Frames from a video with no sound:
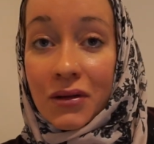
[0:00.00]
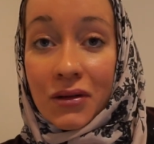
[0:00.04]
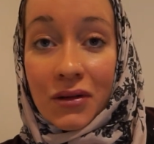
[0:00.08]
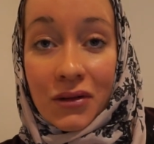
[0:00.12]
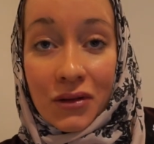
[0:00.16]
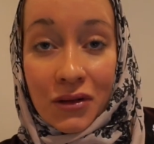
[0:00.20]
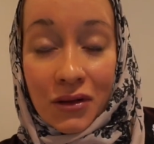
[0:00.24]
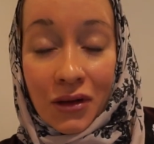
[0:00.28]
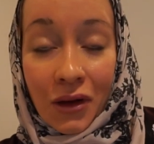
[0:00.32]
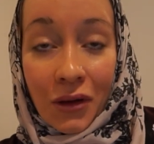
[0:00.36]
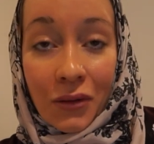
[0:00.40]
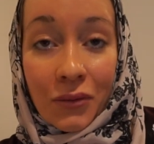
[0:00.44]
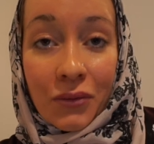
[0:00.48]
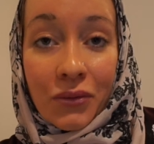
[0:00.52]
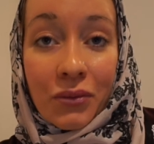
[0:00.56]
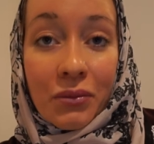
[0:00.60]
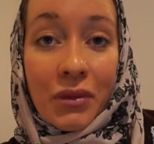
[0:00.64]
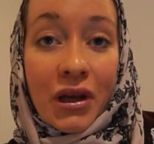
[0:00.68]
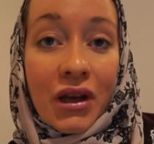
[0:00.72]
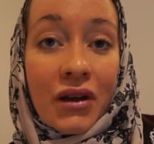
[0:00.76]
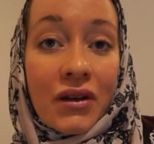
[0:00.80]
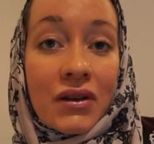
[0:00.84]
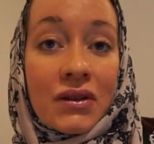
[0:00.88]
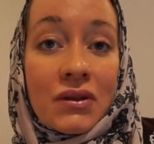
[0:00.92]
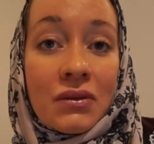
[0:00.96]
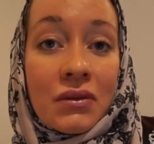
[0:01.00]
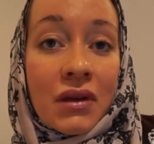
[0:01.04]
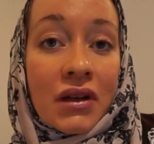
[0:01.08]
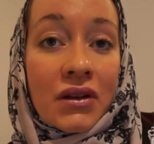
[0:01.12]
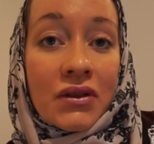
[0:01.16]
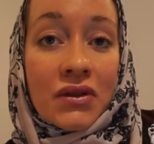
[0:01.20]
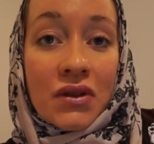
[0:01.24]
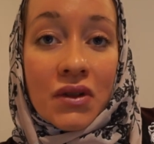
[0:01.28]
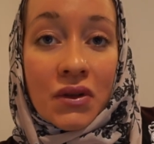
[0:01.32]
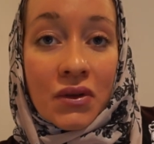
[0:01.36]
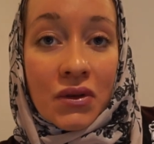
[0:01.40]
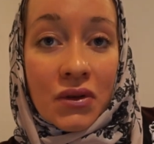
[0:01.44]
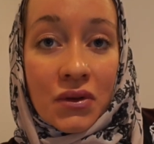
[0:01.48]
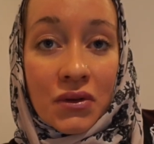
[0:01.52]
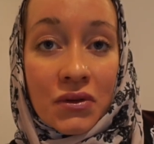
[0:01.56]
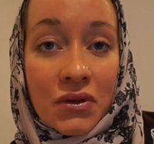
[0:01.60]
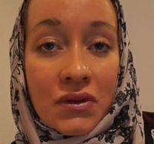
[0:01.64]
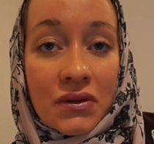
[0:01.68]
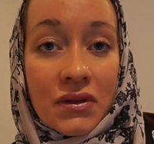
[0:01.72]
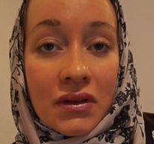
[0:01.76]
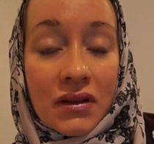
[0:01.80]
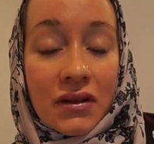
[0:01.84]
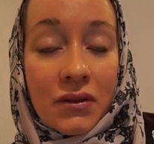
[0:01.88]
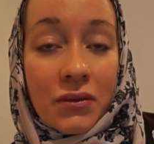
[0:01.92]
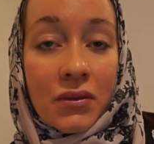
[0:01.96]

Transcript: you know, because we are so used to it.